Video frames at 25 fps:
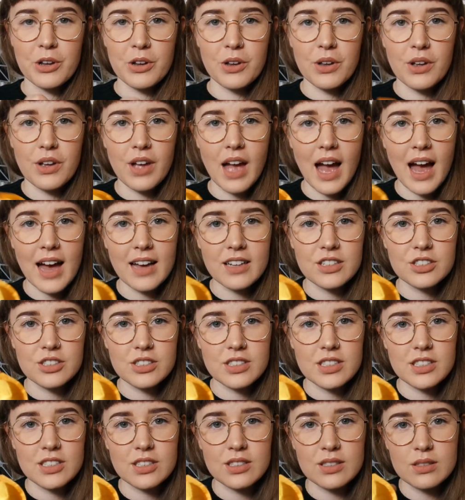who
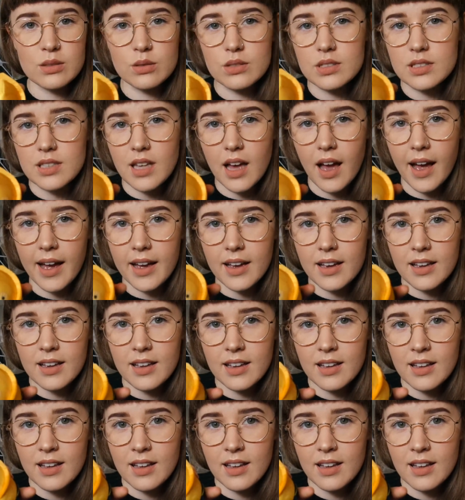actually just looks like